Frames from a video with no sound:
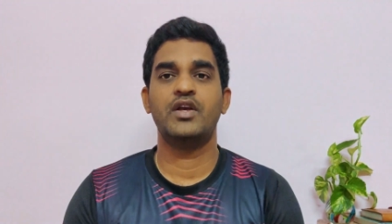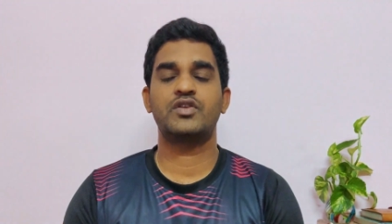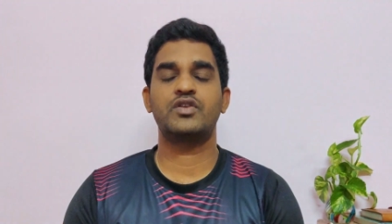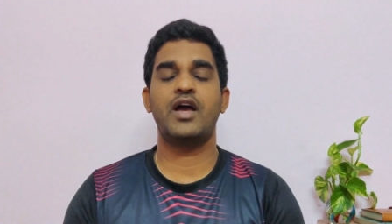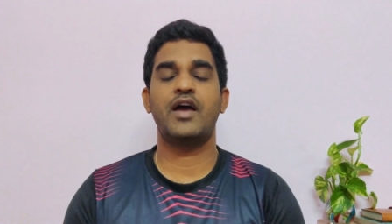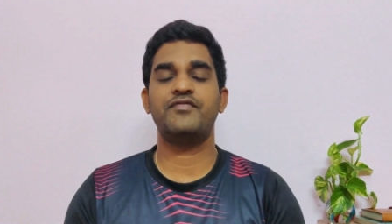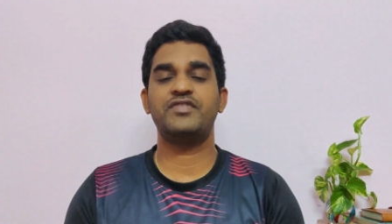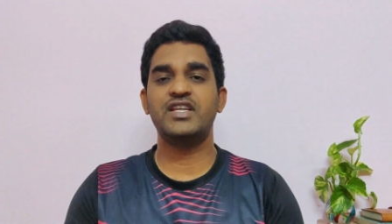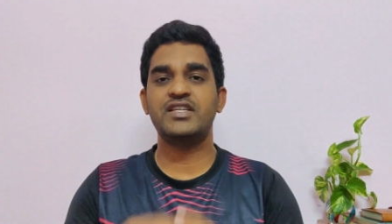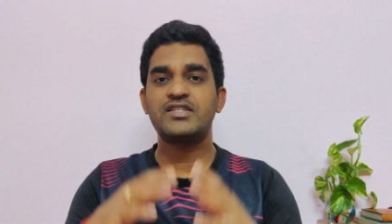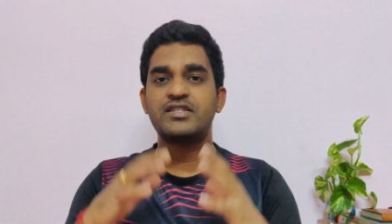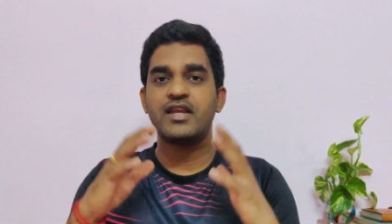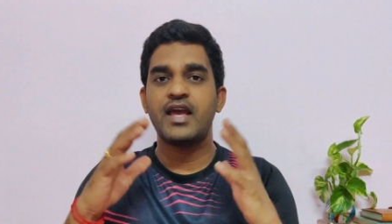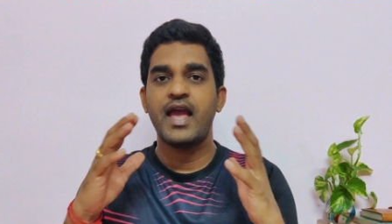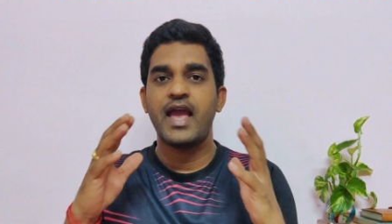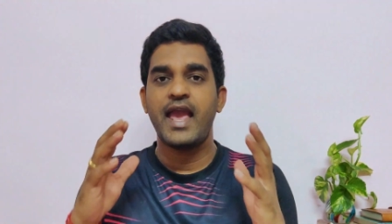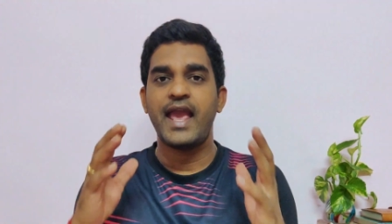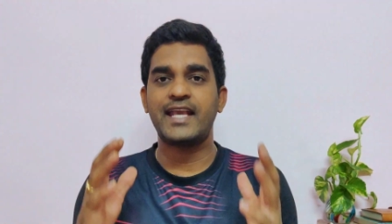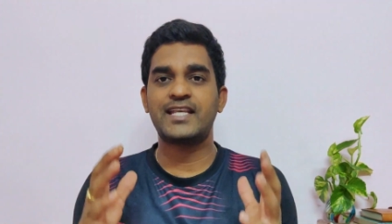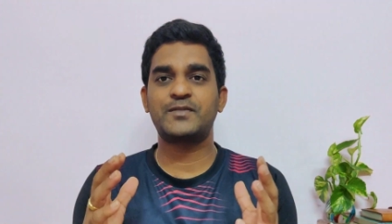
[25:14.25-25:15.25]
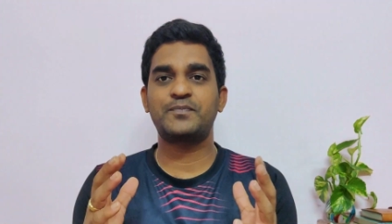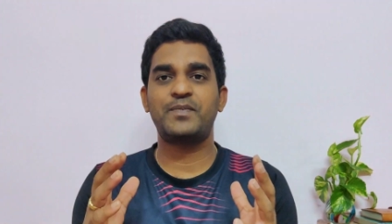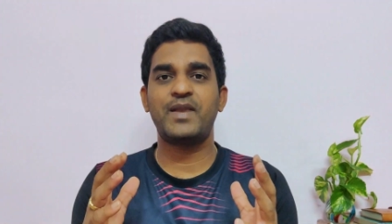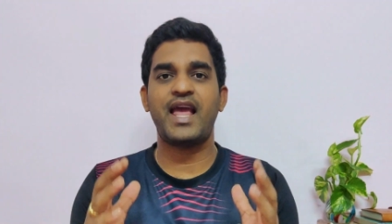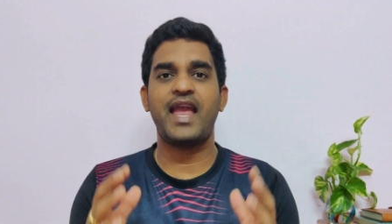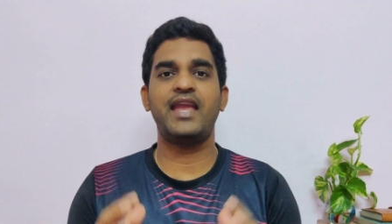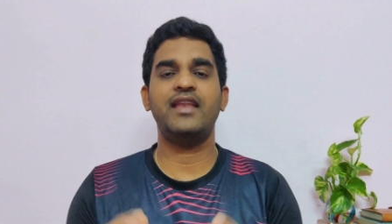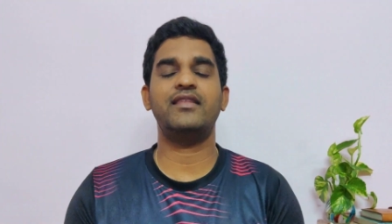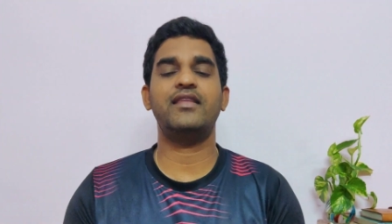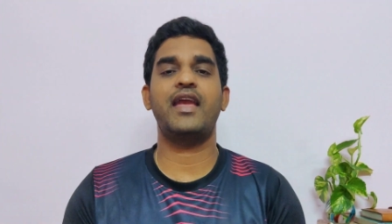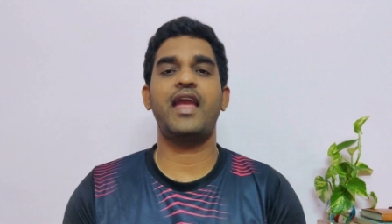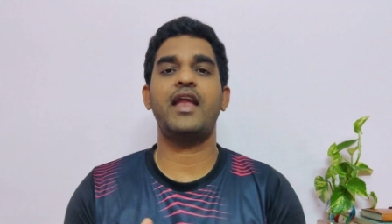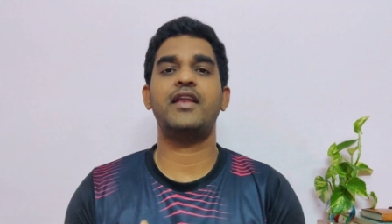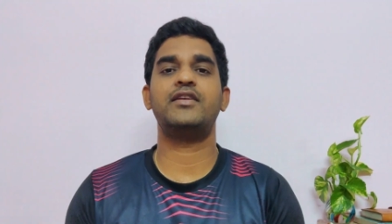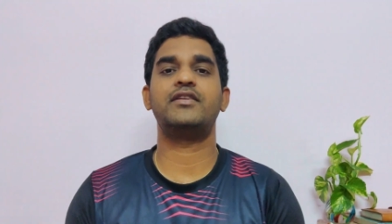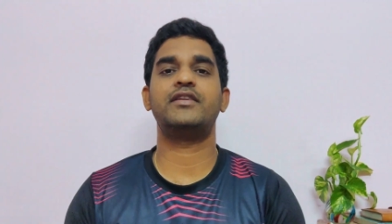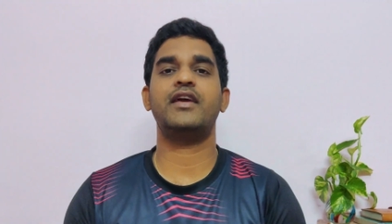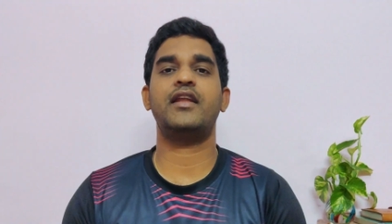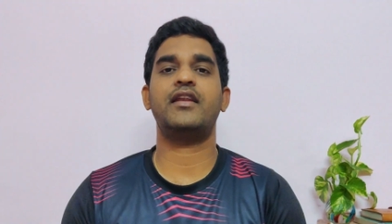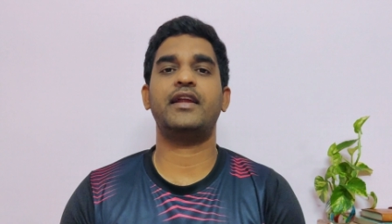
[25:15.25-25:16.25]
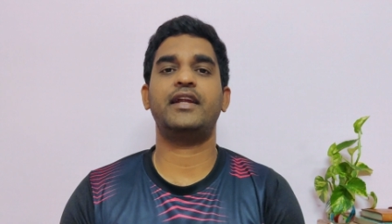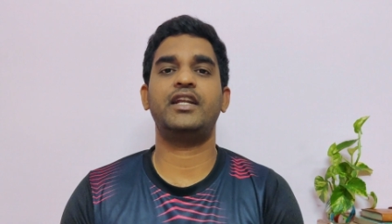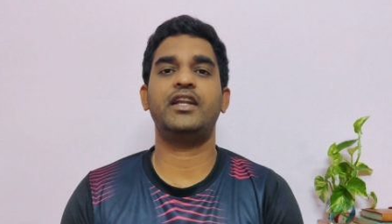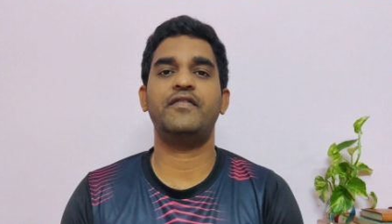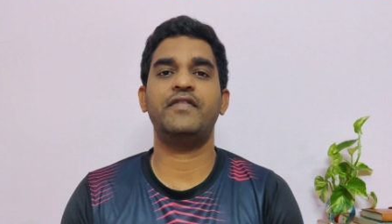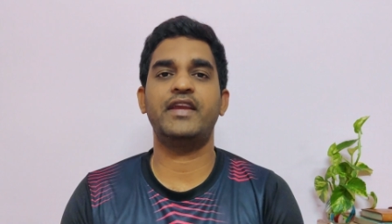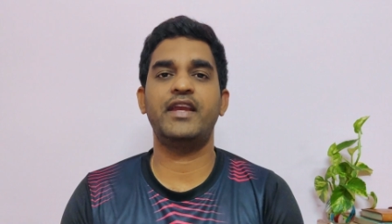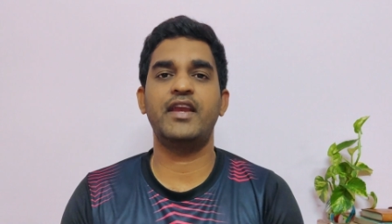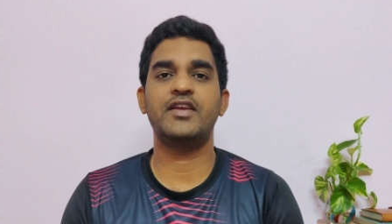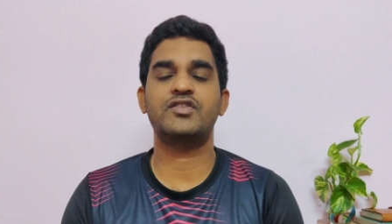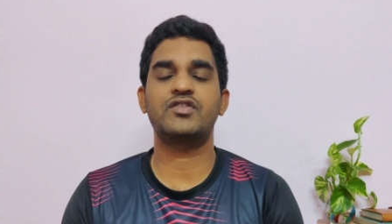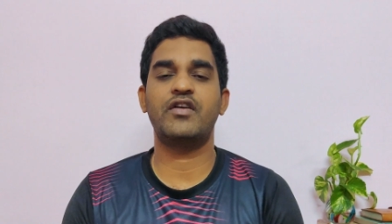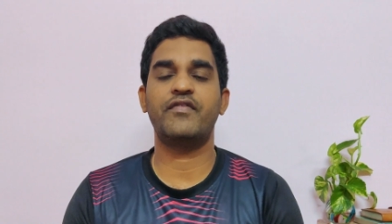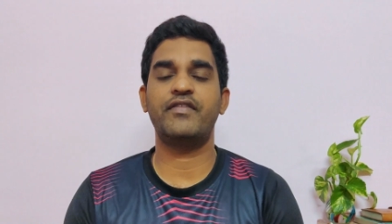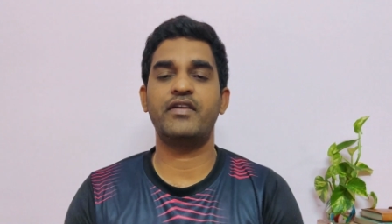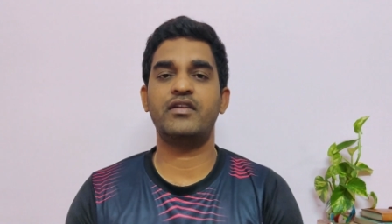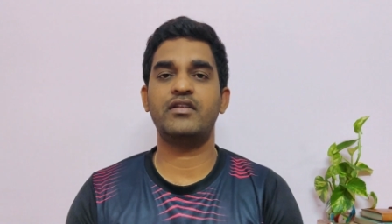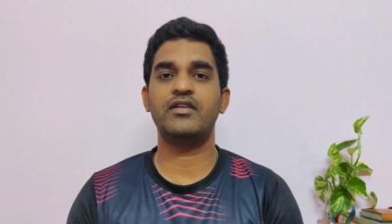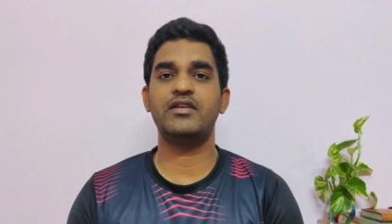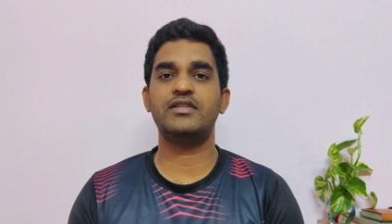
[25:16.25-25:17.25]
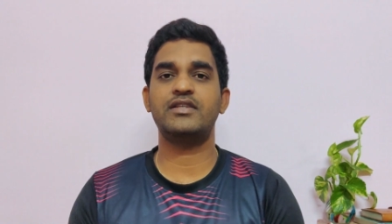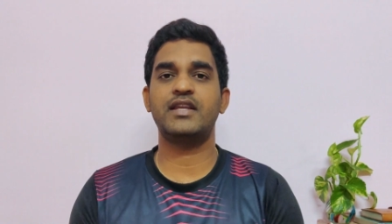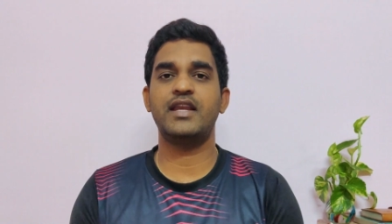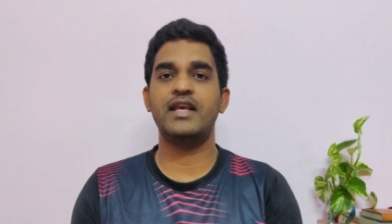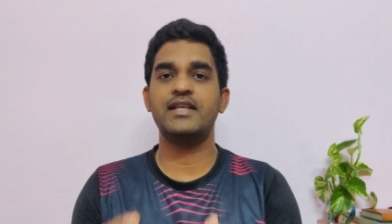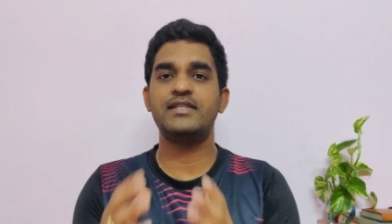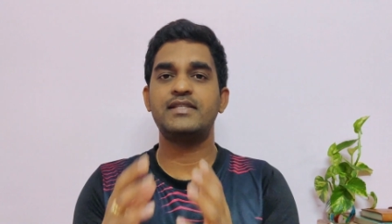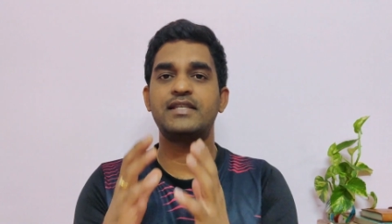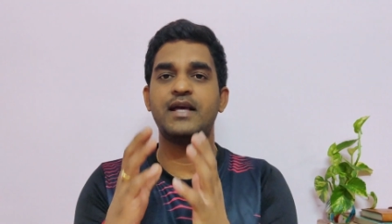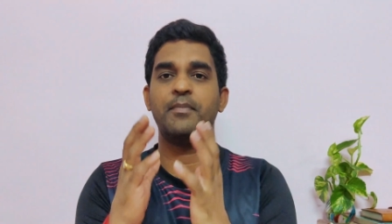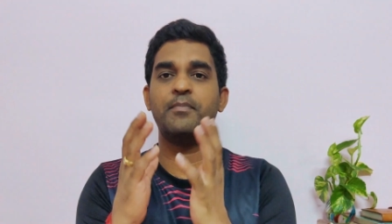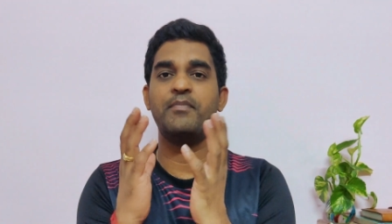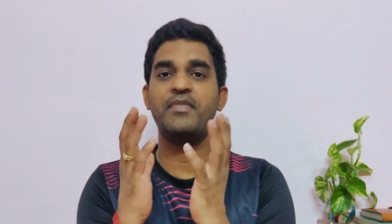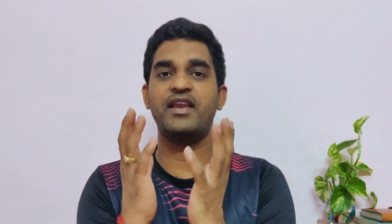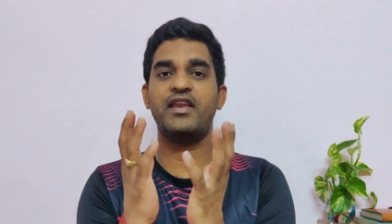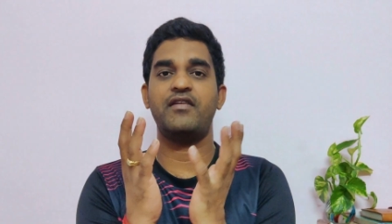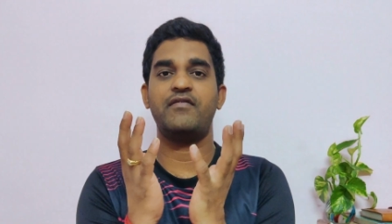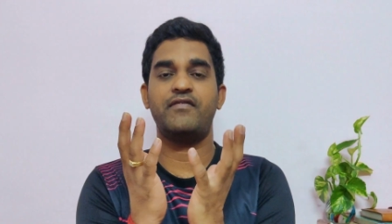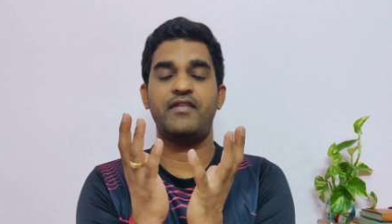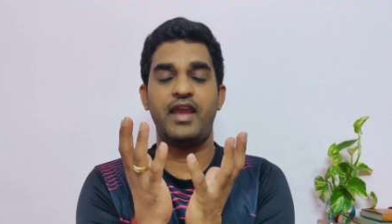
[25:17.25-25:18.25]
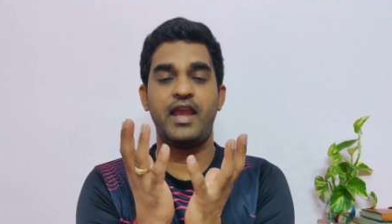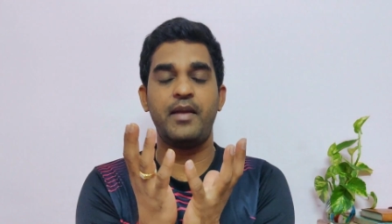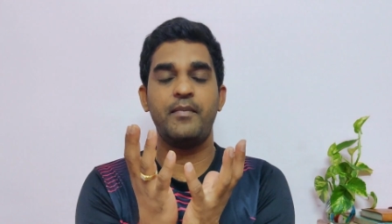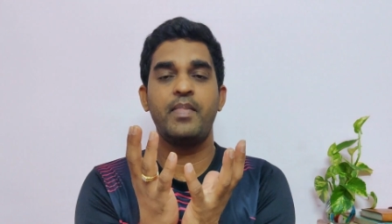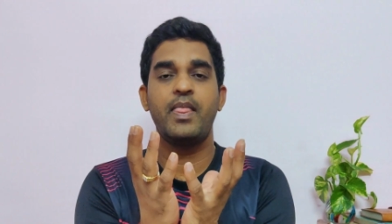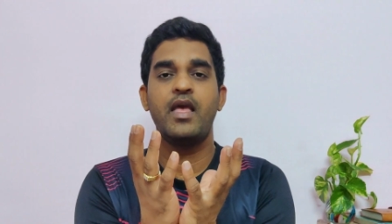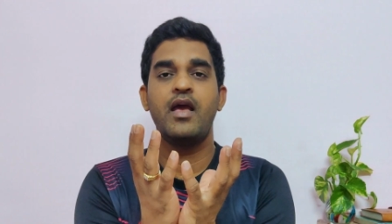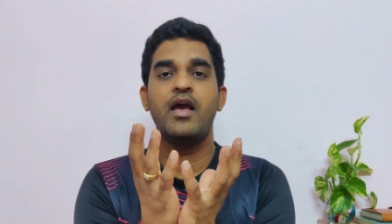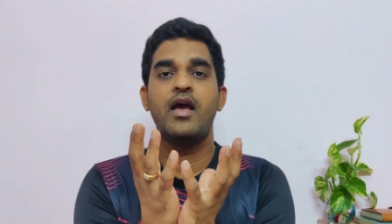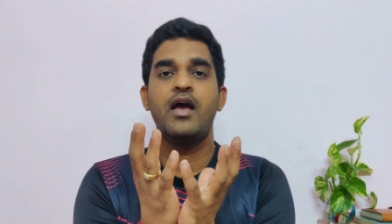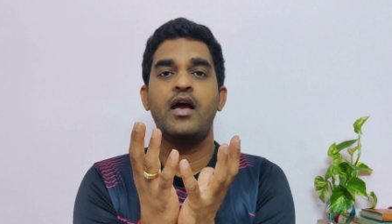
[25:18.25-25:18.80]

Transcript: So I've just explained the entire rectification of errors in a summary way.